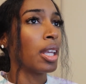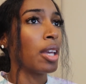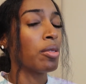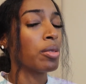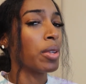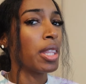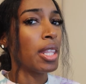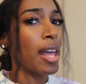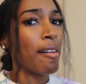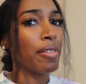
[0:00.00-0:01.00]
It was
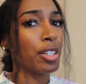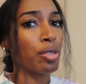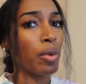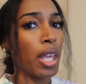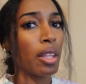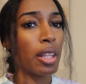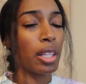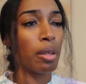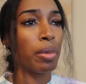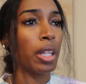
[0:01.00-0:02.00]
within that first week
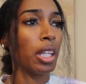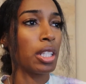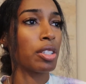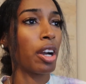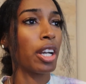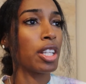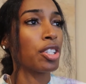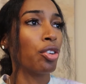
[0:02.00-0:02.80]
that the peeling started.